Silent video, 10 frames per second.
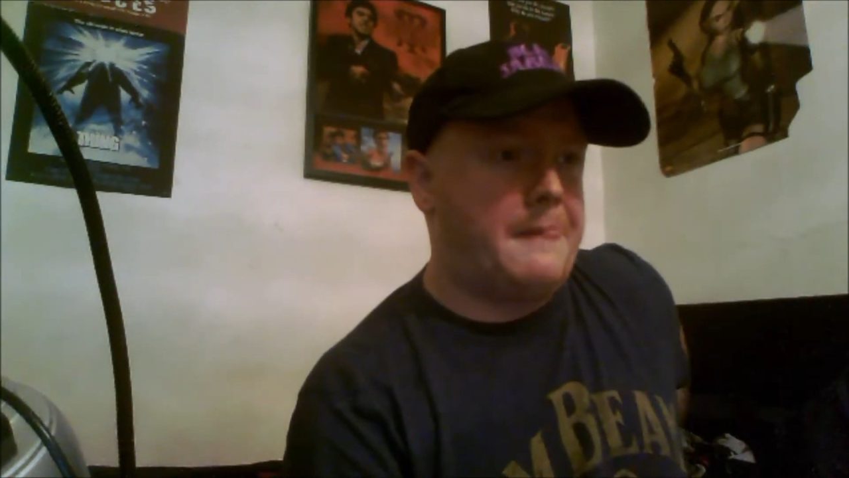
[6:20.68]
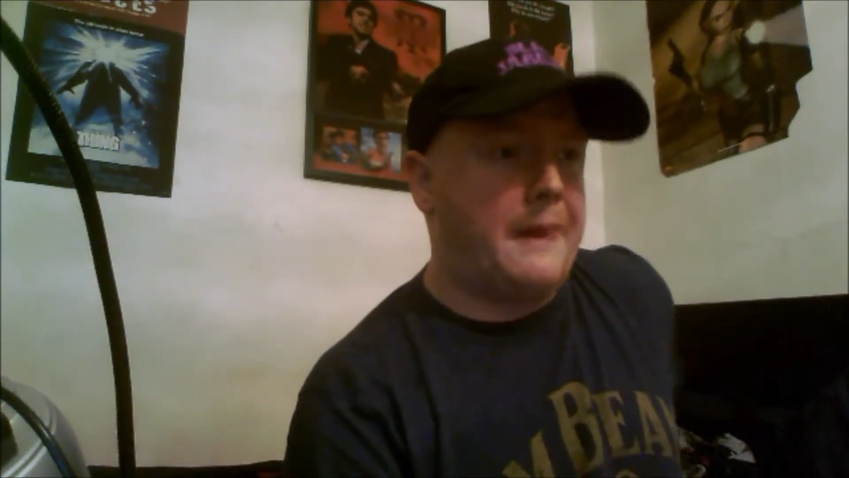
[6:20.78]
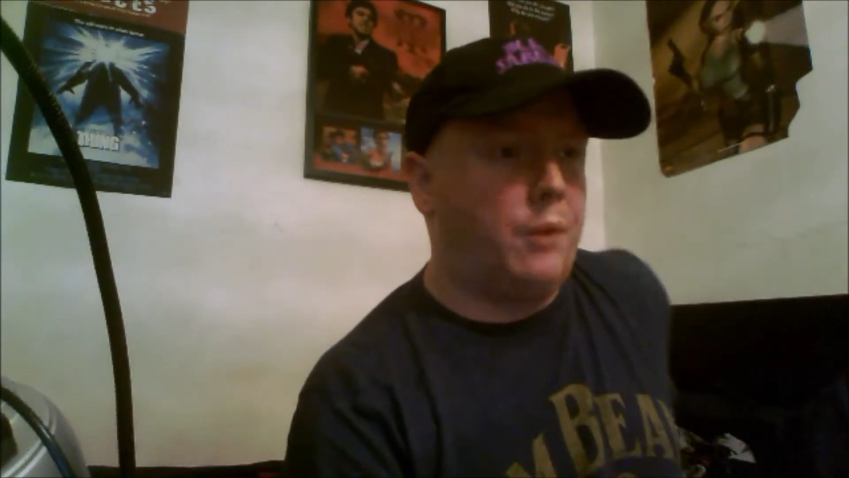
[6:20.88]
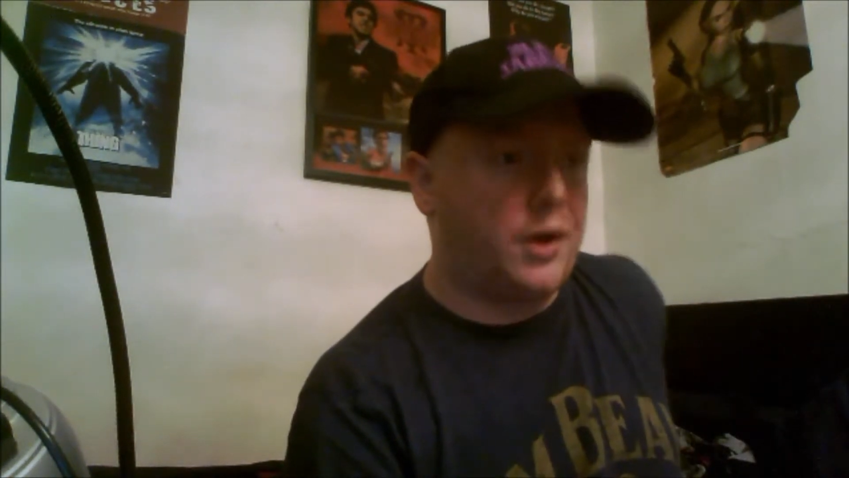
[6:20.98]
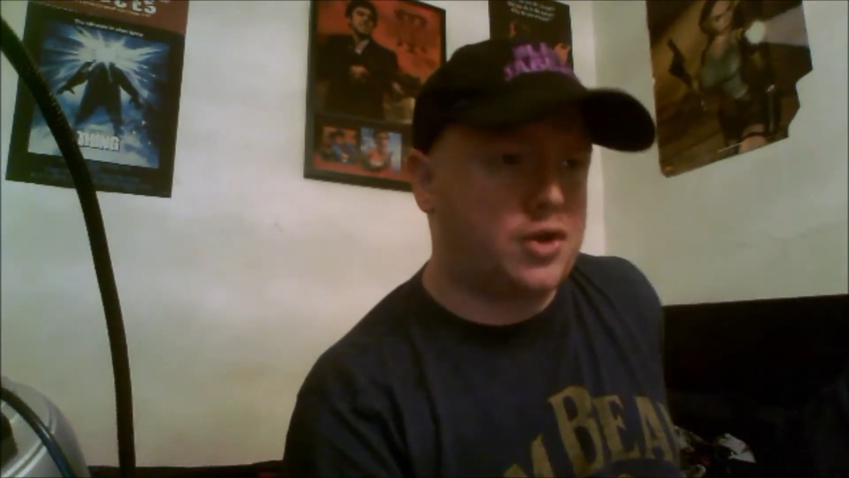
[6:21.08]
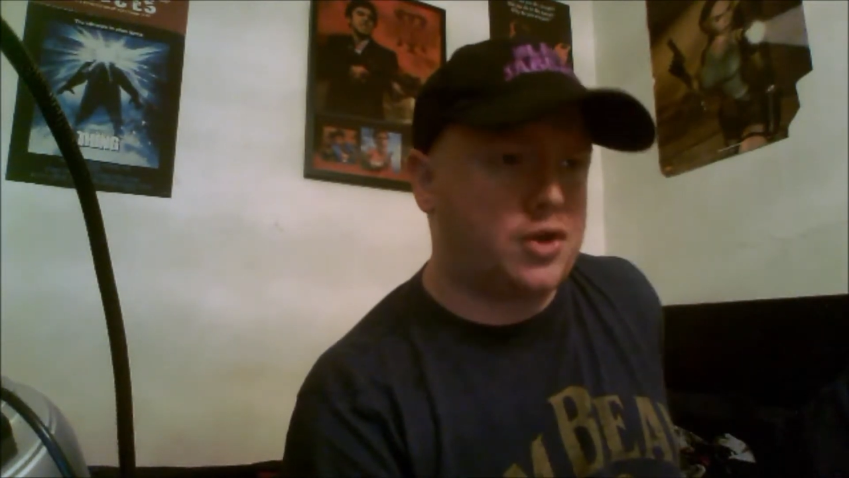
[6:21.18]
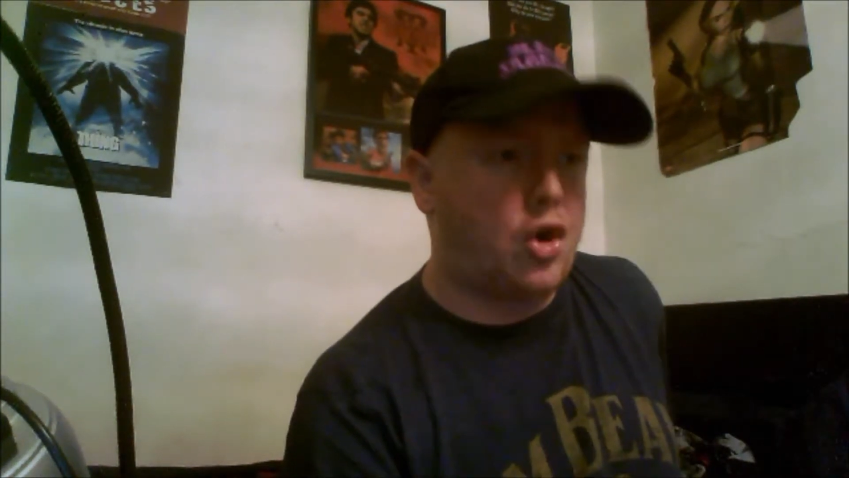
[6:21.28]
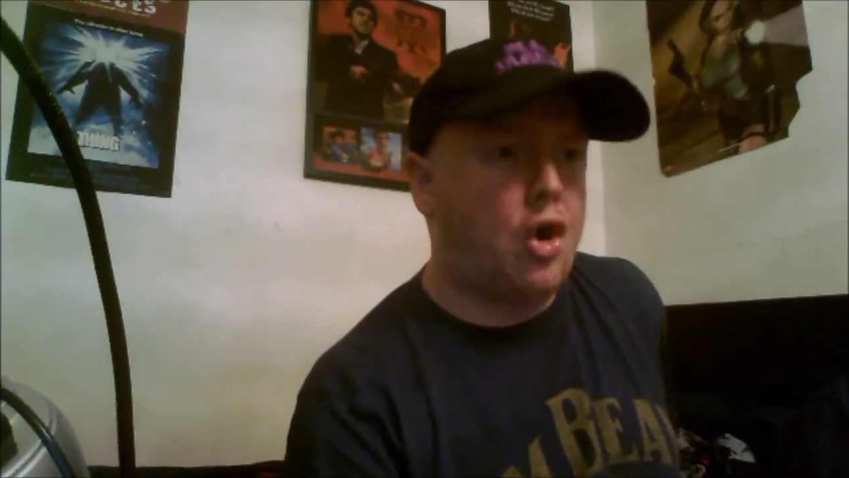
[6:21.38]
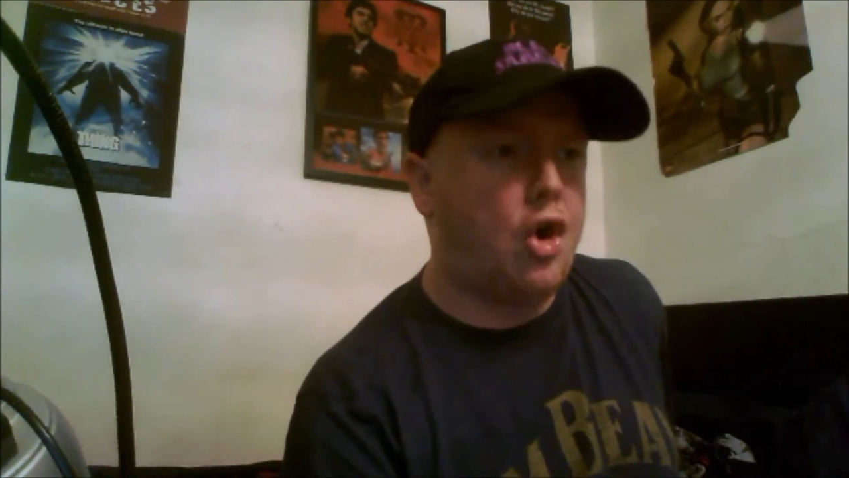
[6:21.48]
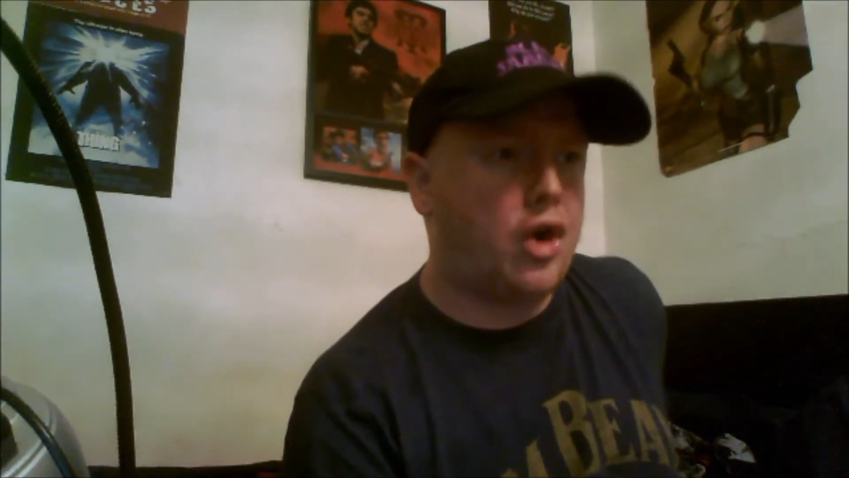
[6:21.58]
want to
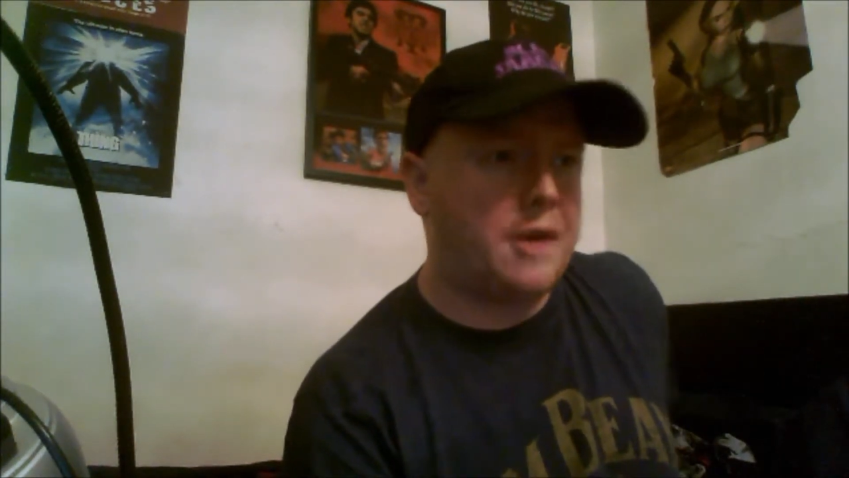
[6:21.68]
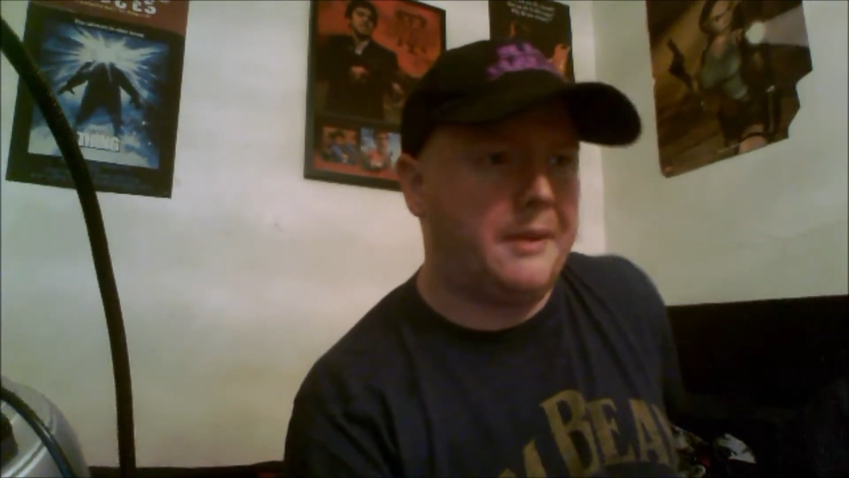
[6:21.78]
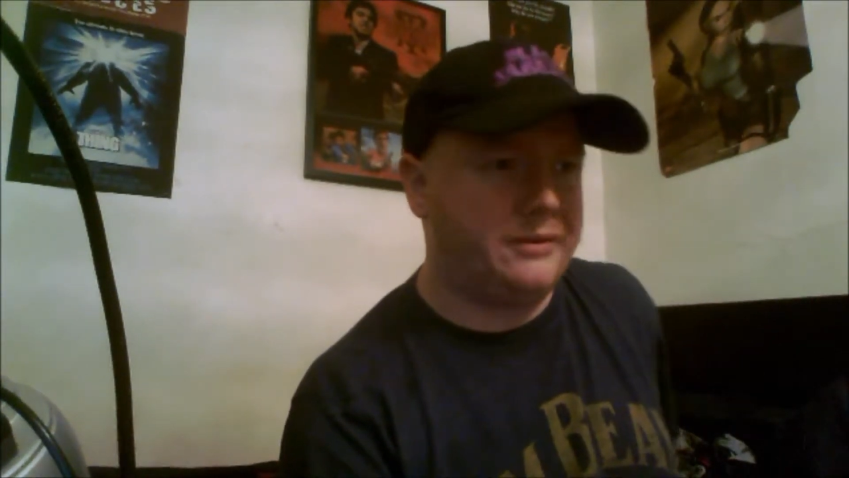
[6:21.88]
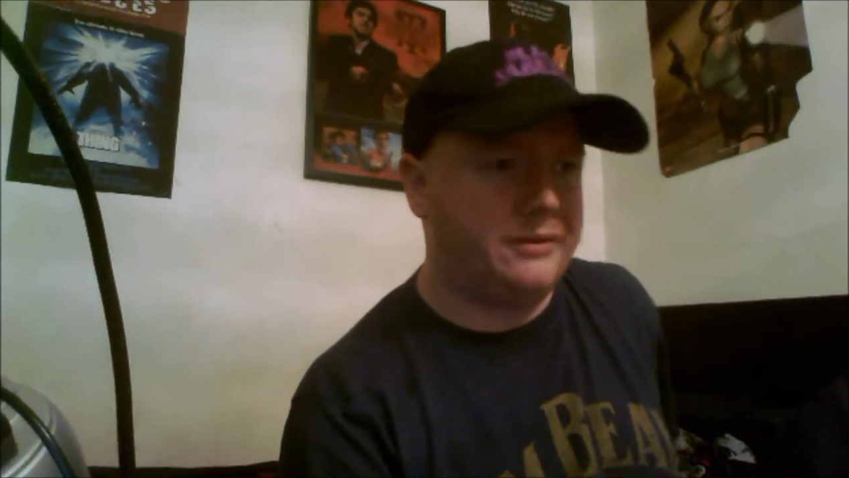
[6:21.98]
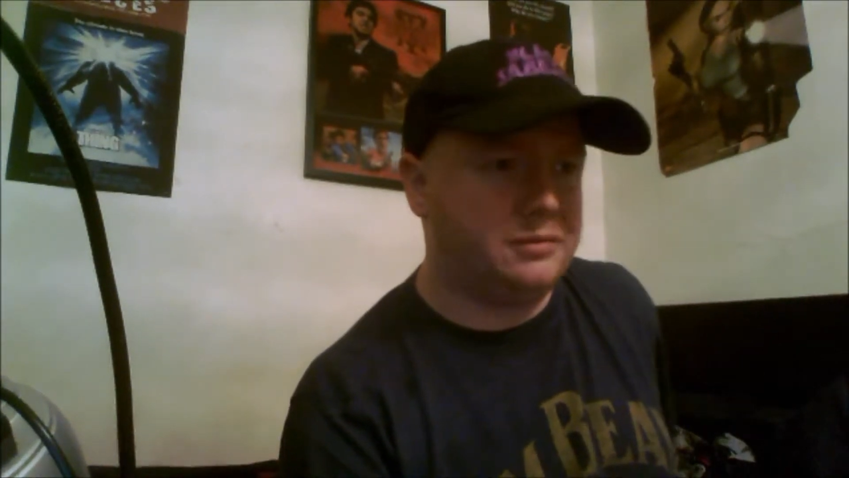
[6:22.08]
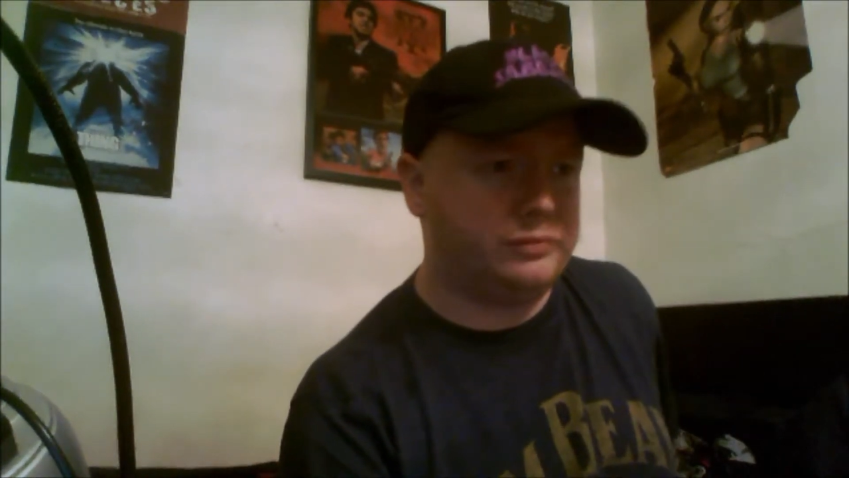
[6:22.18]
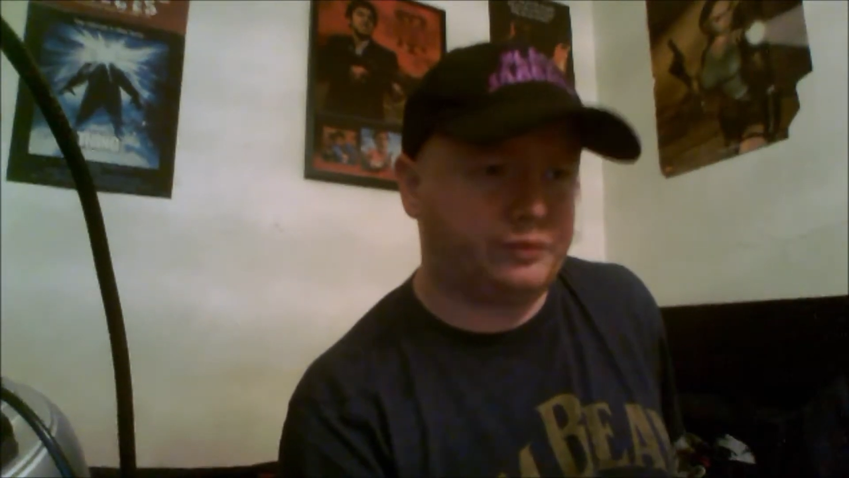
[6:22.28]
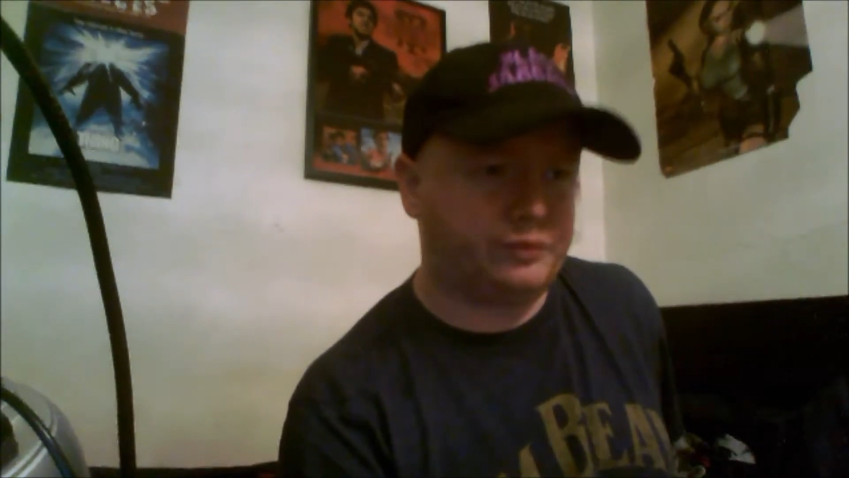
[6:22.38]
talk about